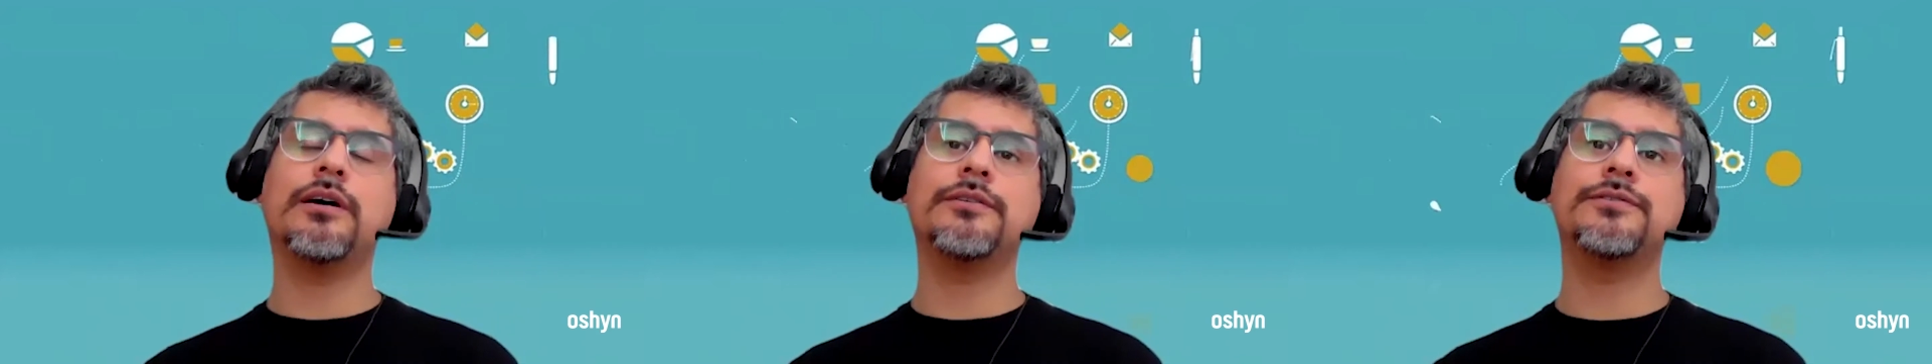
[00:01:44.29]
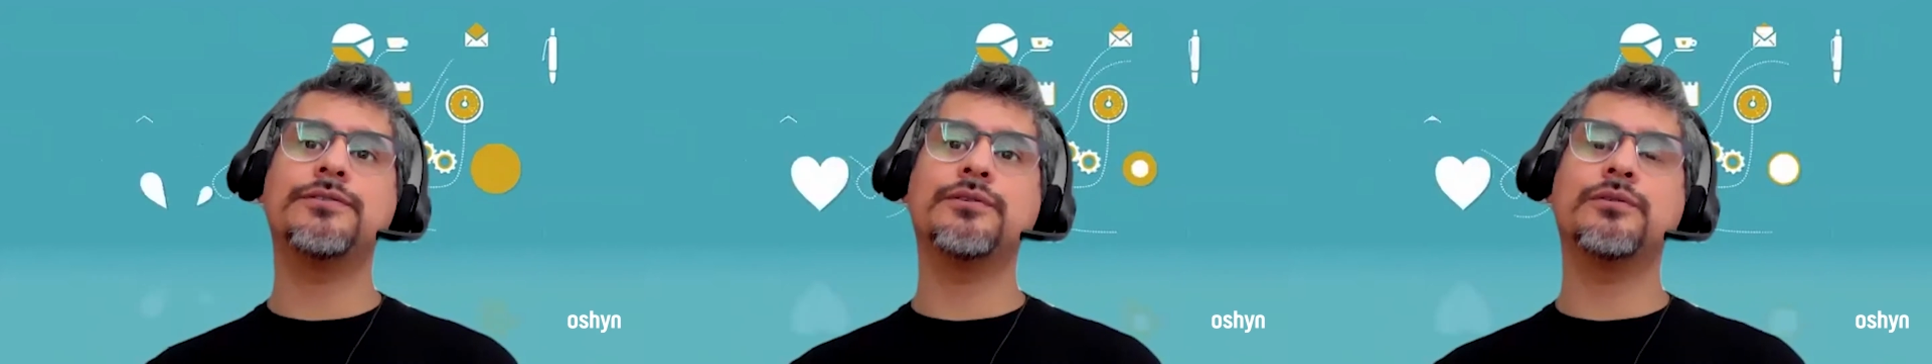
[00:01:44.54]

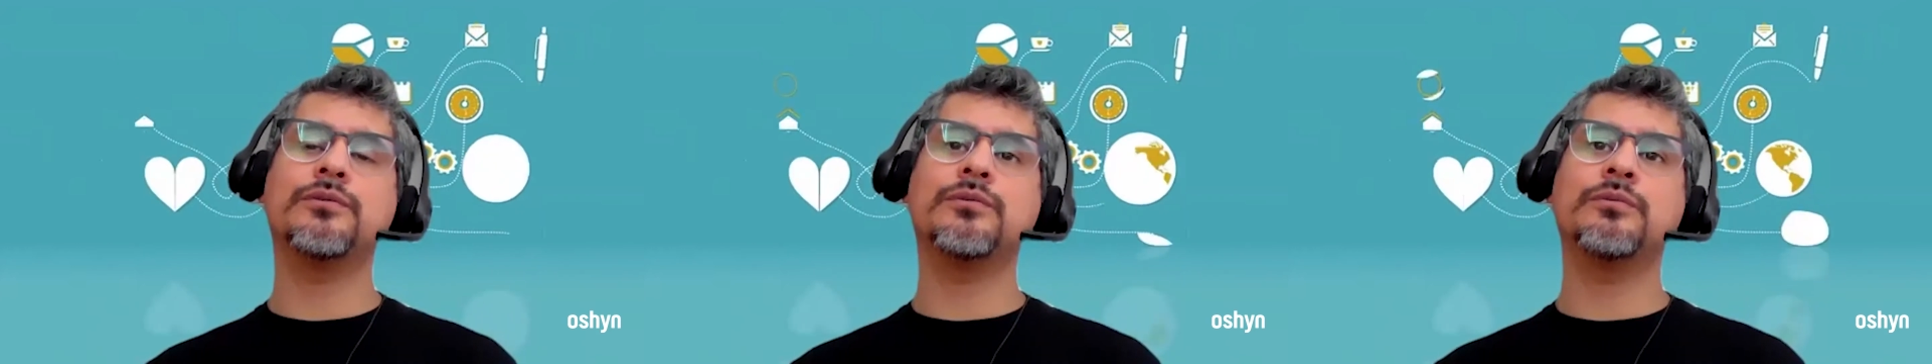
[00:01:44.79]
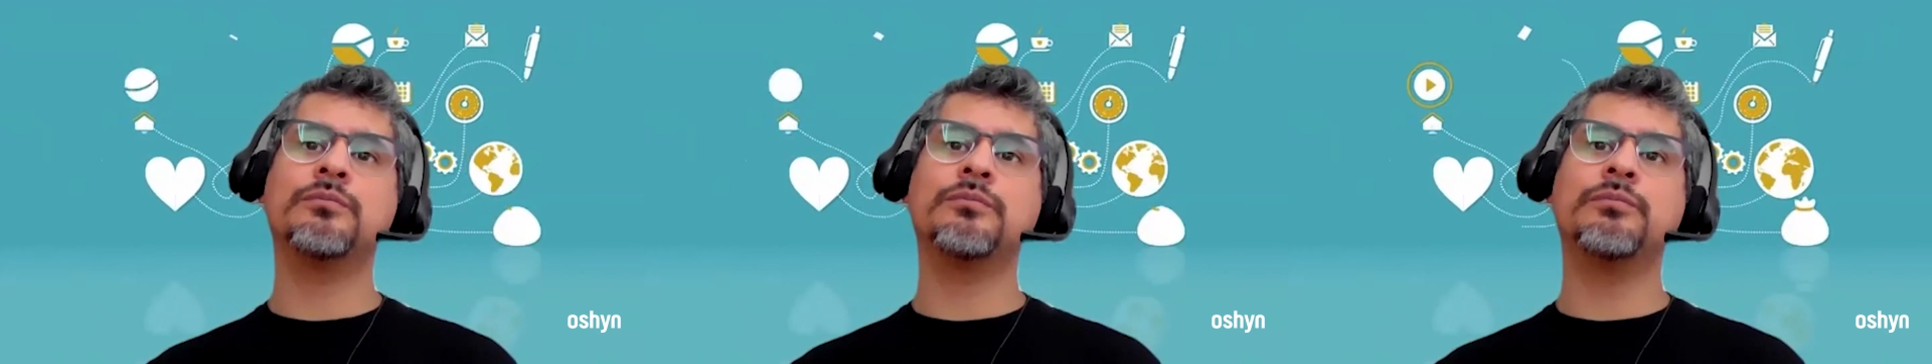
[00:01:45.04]

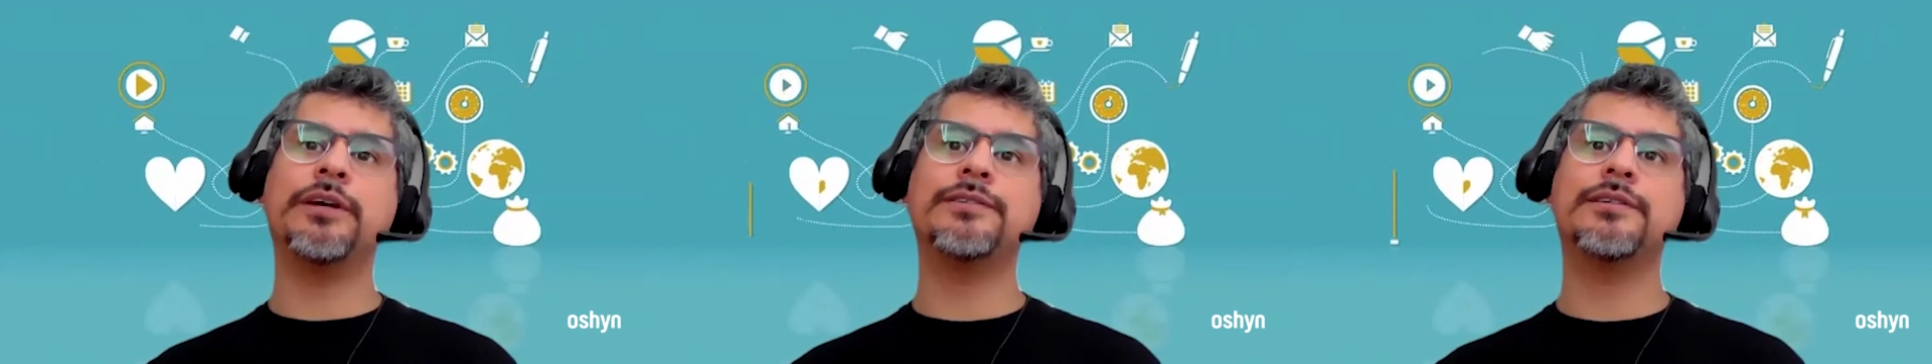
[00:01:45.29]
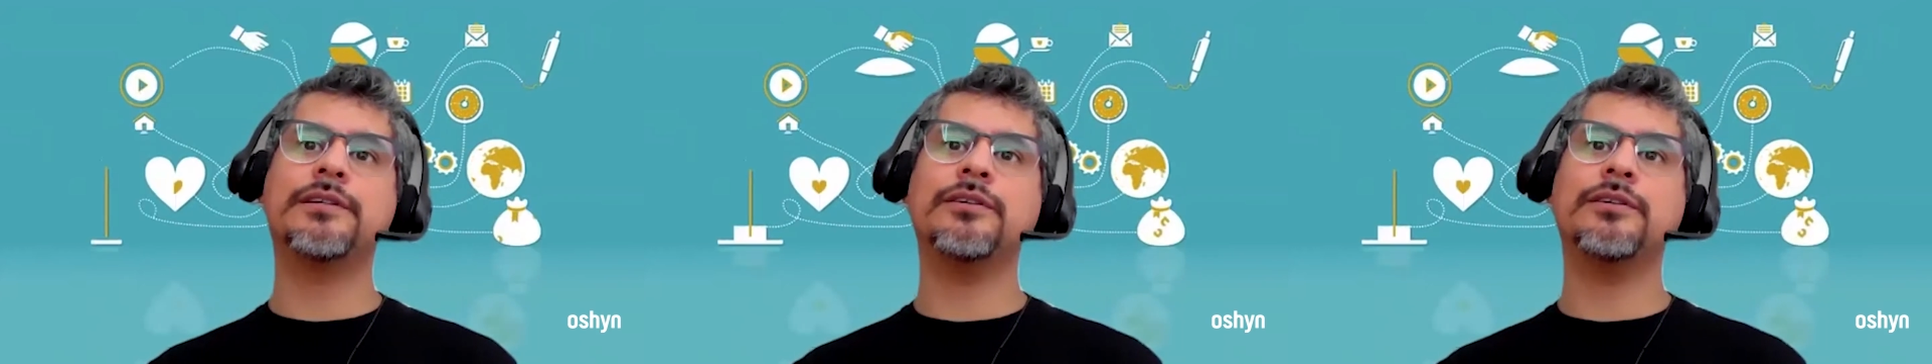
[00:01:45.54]
So
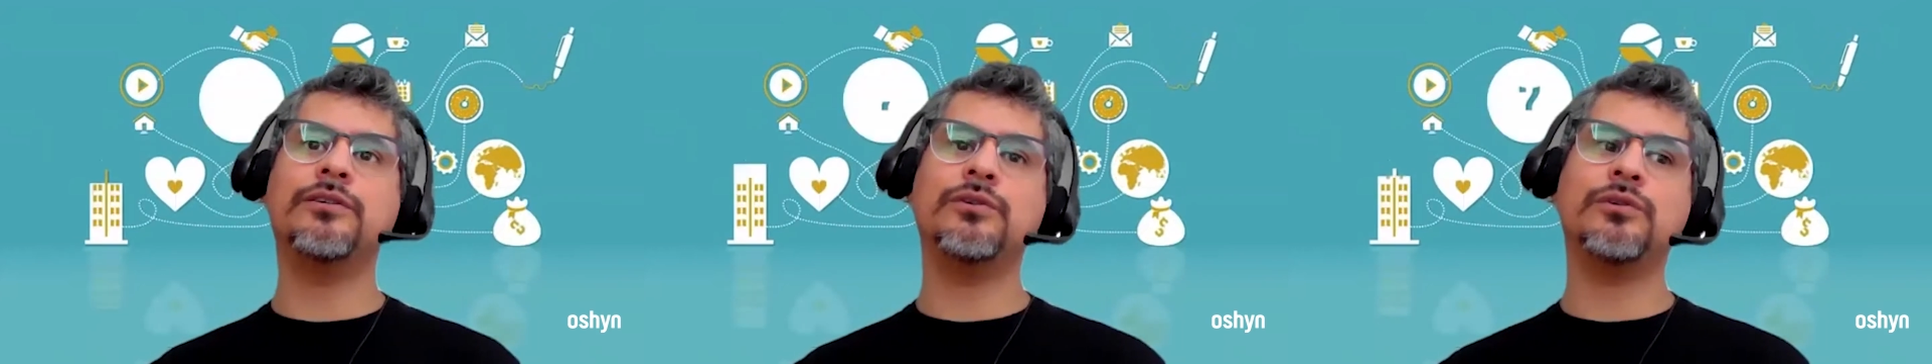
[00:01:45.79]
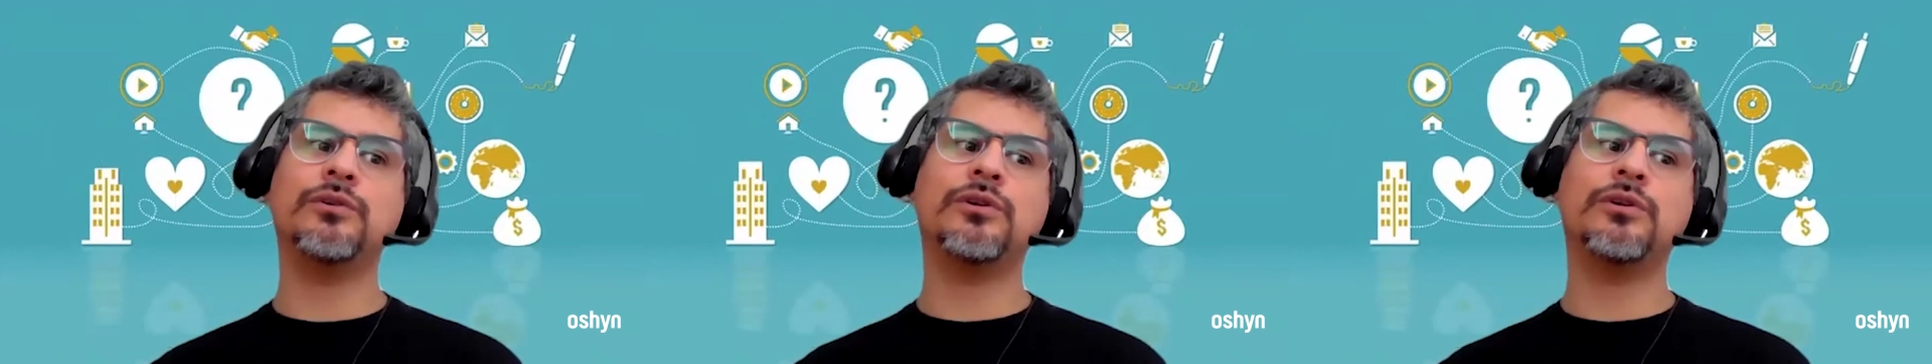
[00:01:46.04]
basically, you